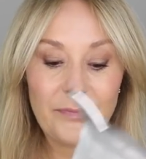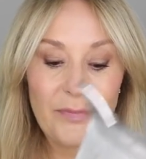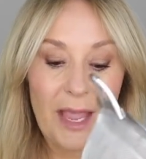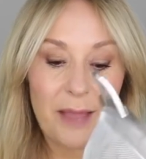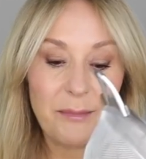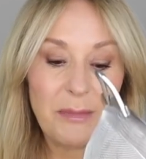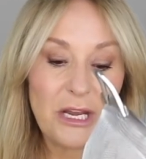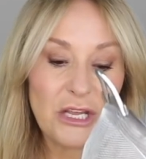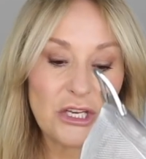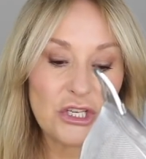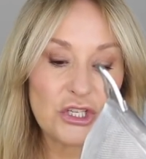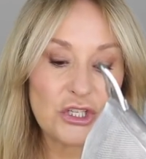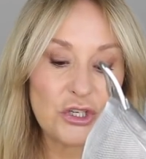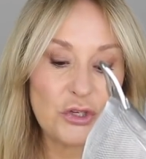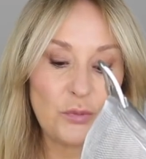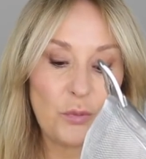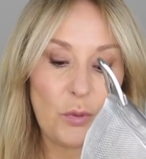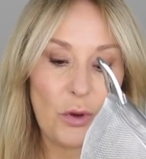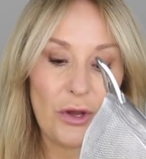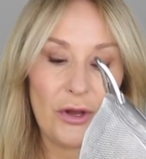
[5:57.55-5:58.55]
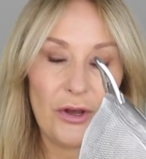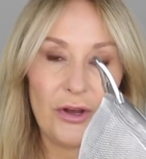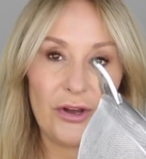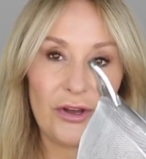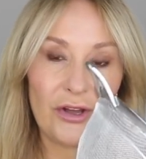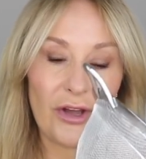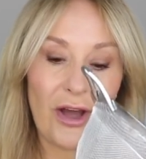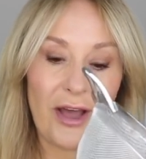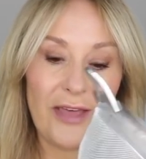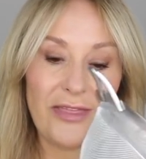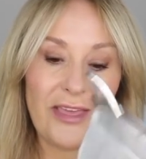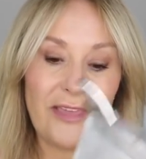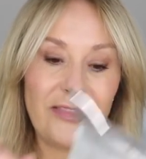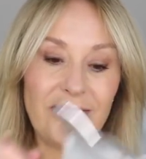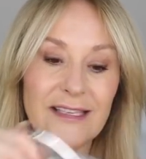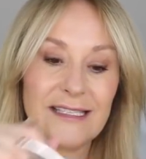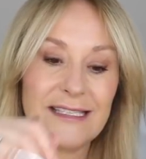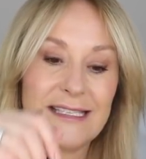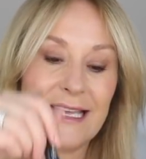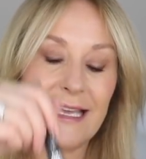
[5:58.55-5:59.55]
I mean, it should work. I
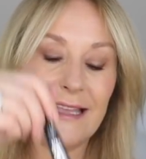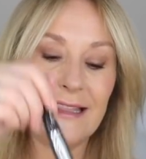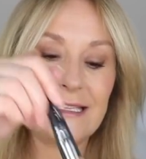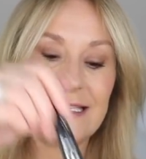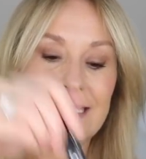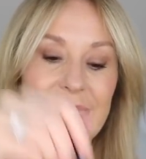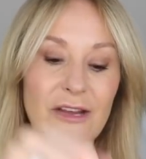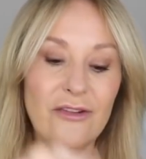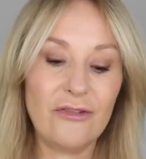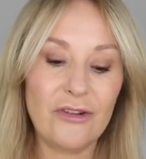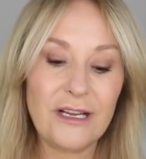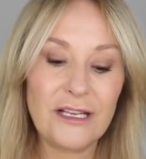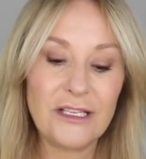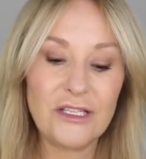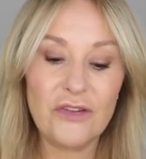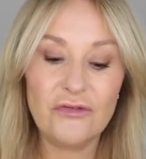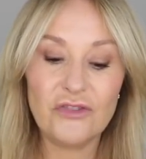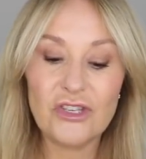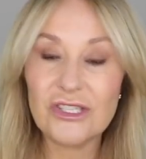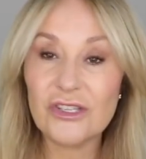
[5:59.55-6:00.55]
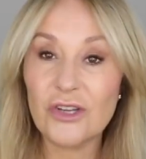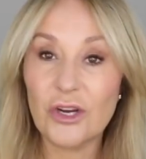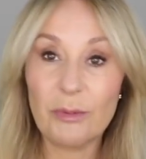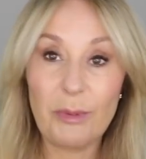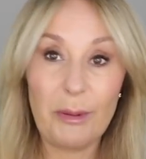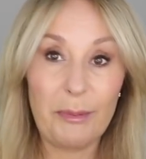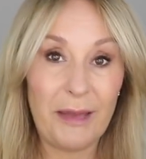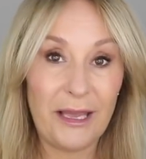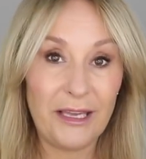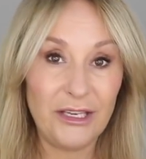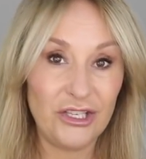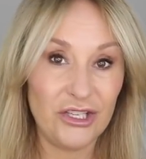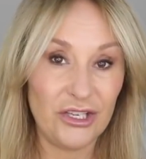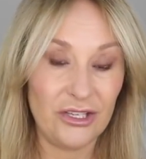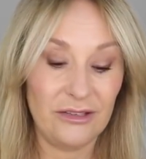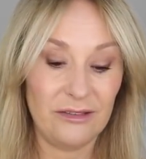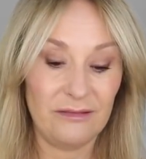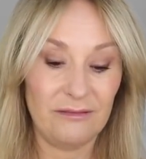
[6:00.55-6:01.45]
think the secret is you've just got to be patient.